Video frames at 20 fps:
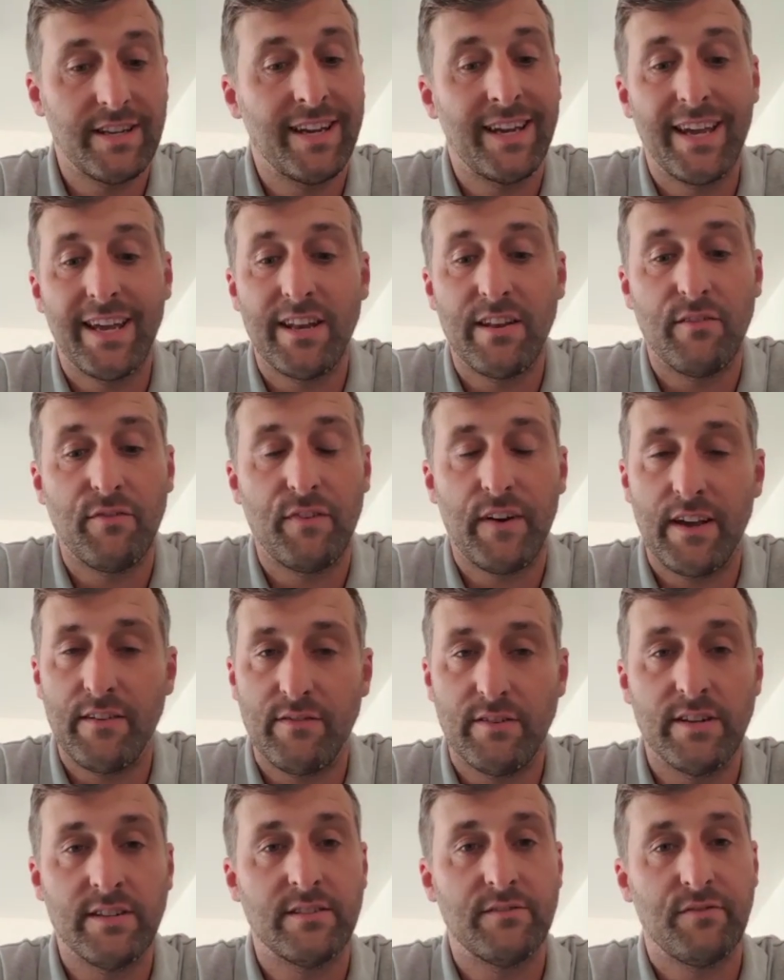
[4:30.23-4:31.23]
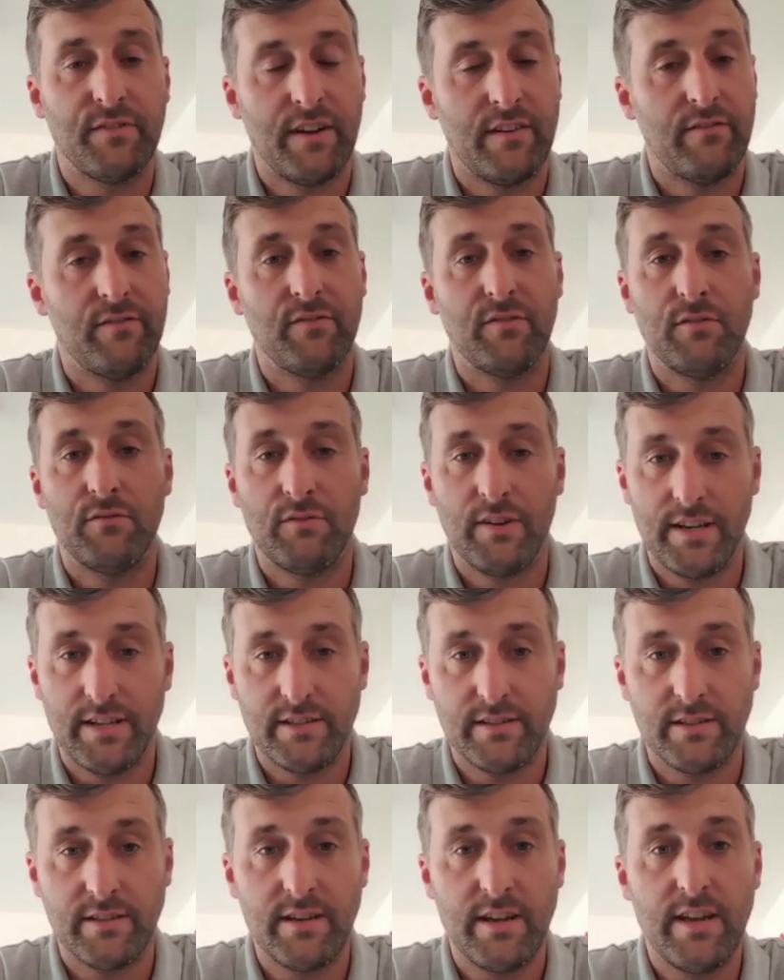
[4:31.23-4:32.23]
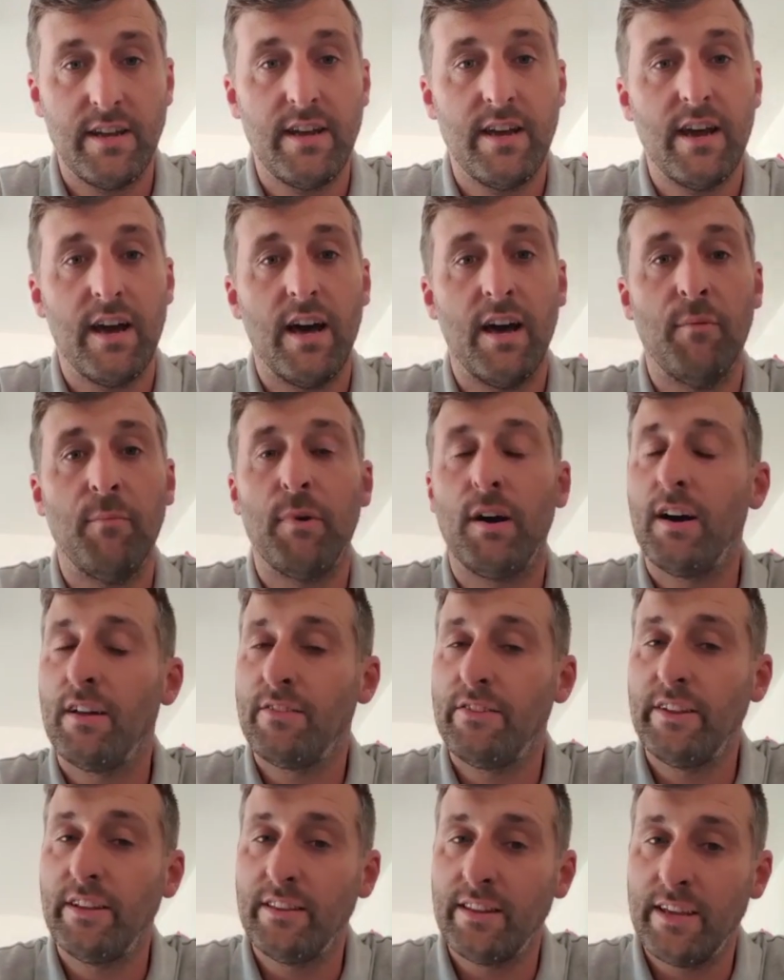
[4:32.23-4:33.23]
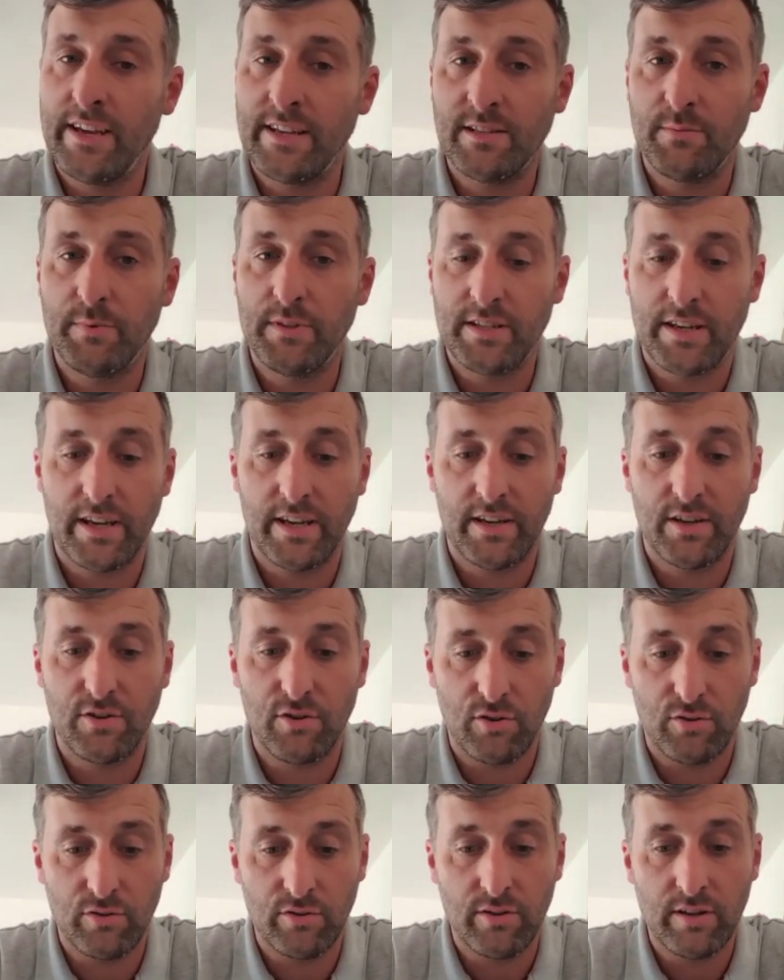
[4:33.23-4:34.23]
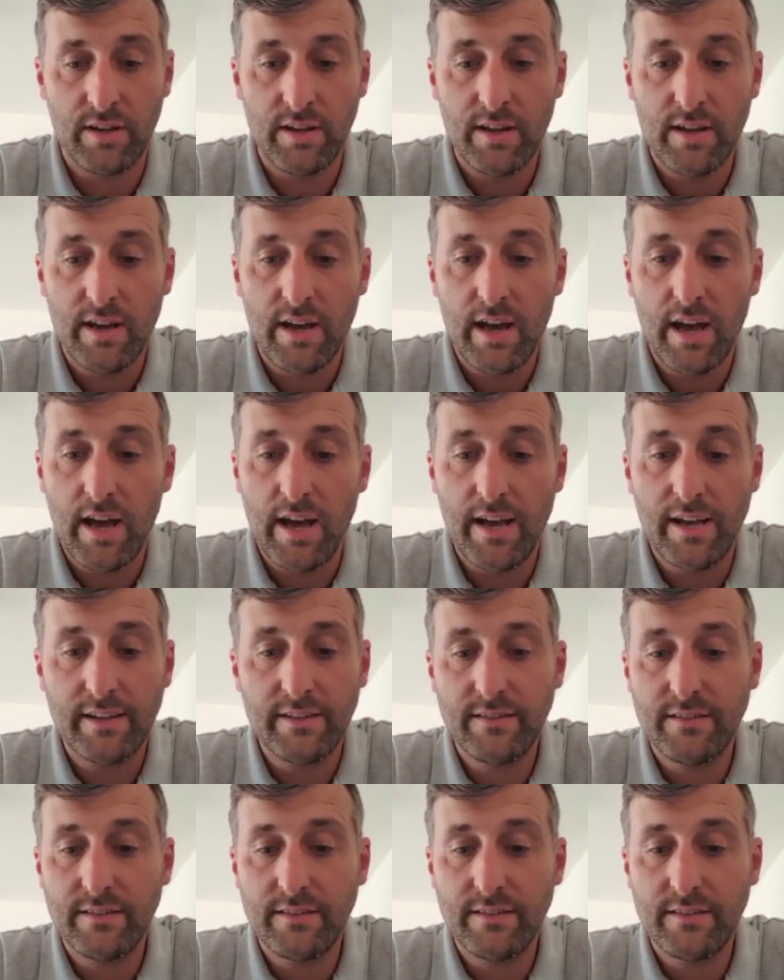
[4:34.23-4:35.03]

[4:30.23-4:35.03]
Again, the favourite is the favourite for a reason, um, but I think they're to be taken on uh,